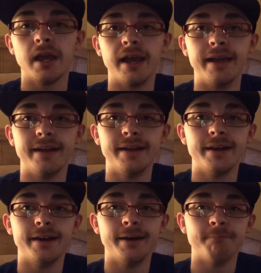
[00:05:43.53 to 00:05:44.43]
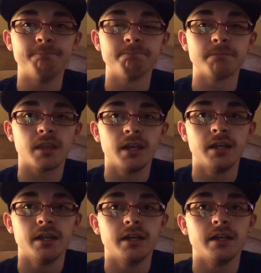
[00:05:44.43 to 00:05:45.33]
And,
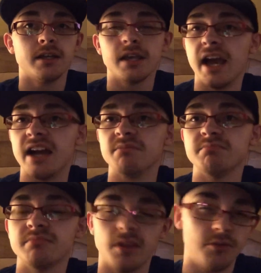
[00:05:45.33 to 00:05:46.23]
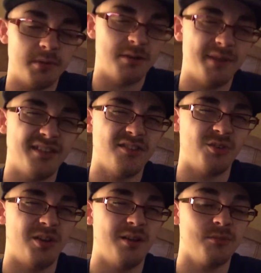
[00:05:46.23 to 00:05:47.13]
yeah. Those will be on my
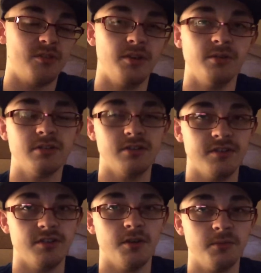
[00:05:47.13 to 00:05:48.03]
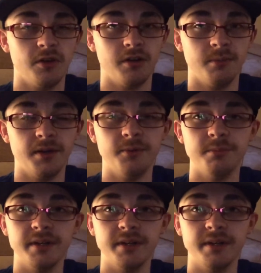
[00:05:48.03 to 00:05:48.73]
Instagram, so you'll see what I'm talking about.